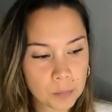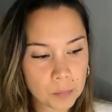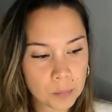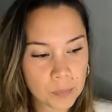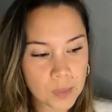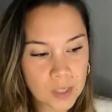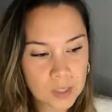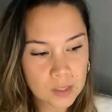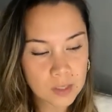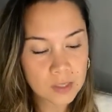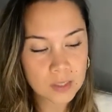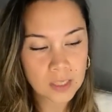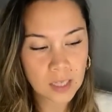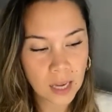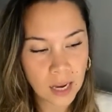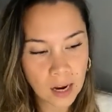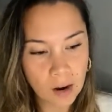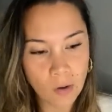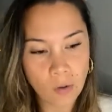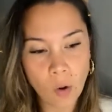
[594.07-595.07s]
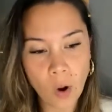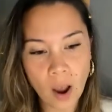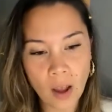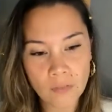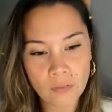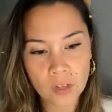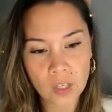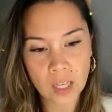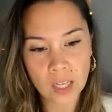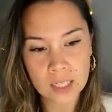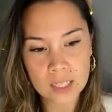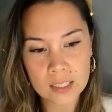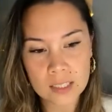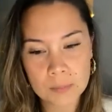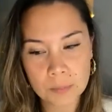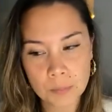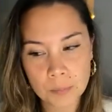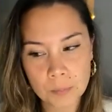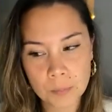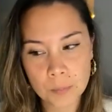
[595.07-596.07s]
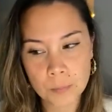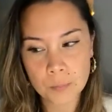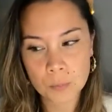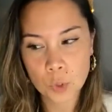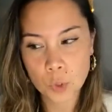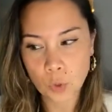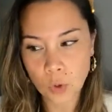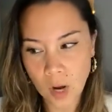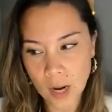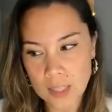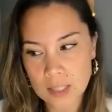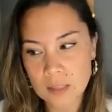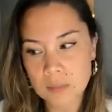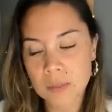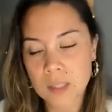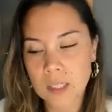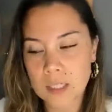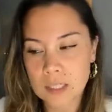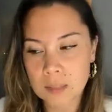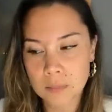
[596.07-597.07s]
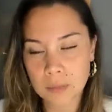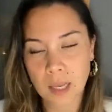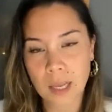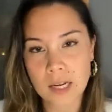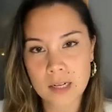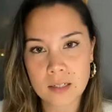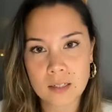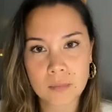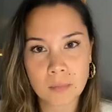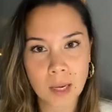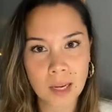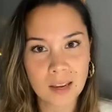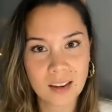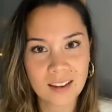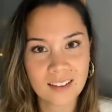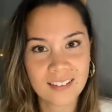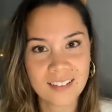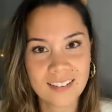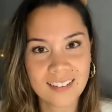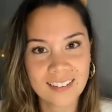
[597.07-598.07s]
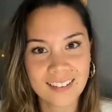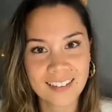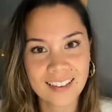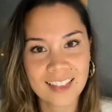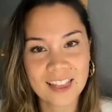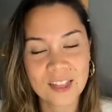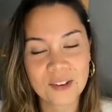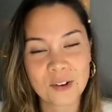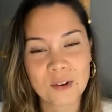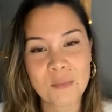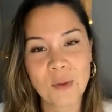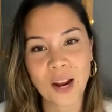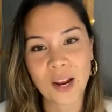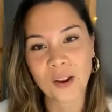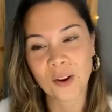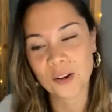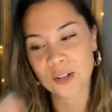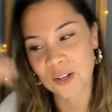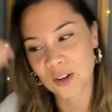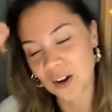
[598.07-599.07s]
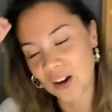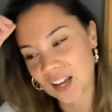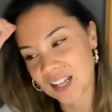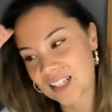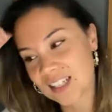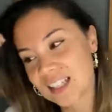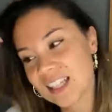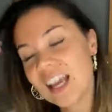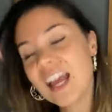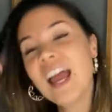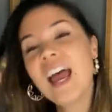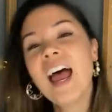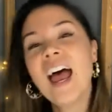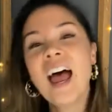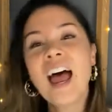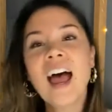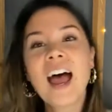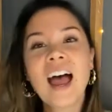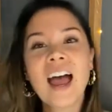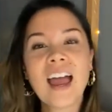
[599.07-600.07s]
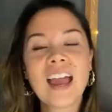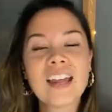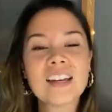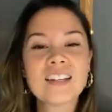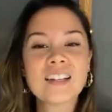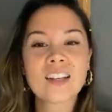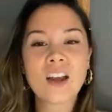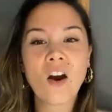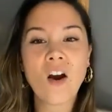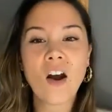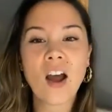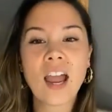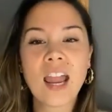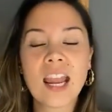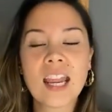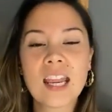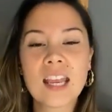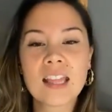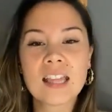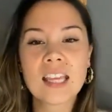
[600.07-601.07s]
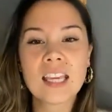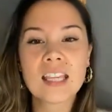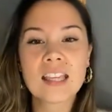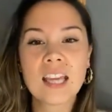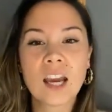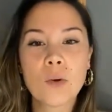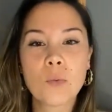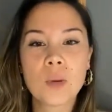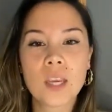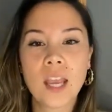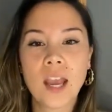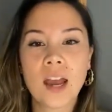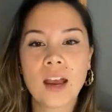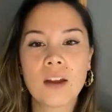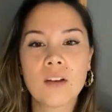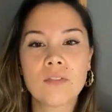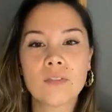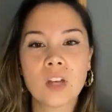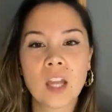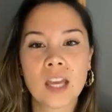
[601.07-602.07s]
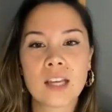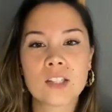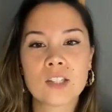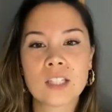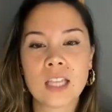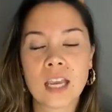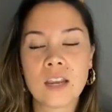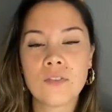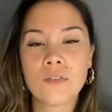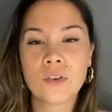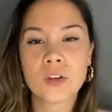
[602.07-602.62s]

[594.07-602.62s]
this is how I feel like it's tried to be explained to me through my own guides. And I think that we have, like, say,